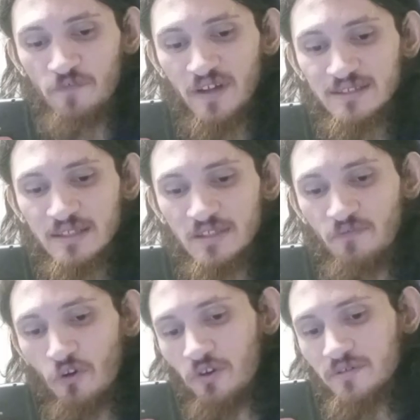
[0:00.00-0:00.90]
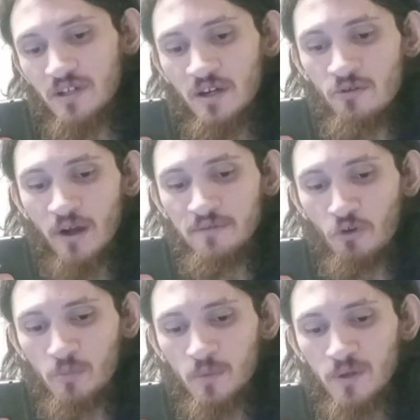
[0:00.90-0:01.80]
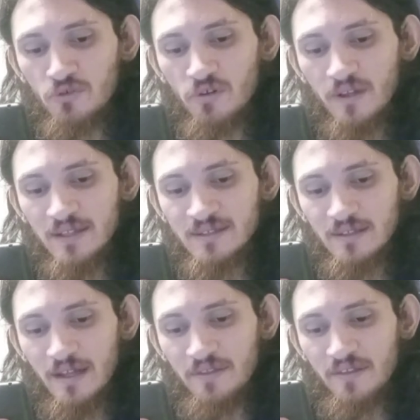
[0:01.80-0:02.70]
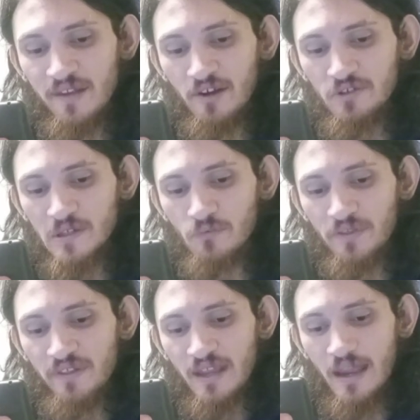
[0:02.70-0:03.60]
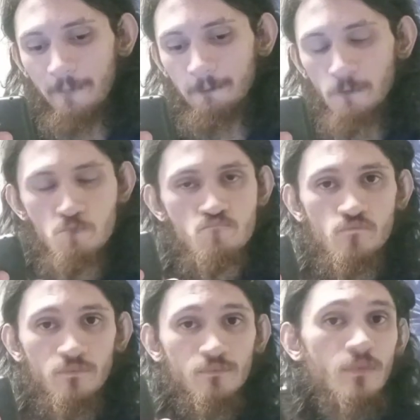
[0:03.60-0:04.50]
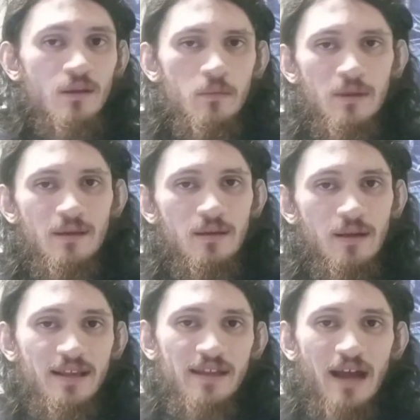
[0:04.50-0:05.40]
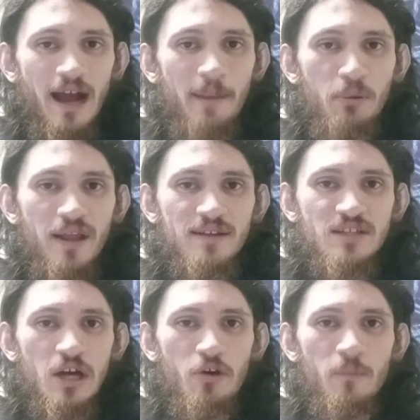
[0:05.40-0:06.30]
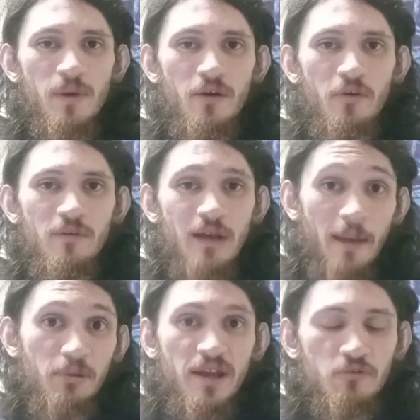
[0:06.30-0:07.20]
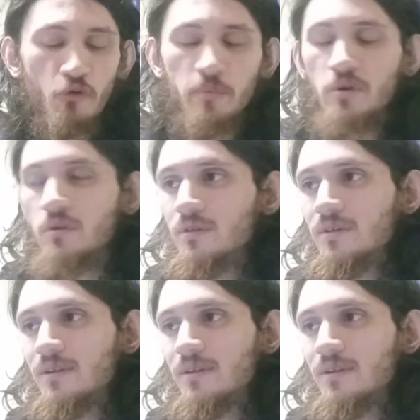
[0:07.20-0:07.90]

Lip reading: Star Fox 64 or Touhou on normal mode or less, and then they are done with the game. Again, I play on Touhou mode. I play on normal.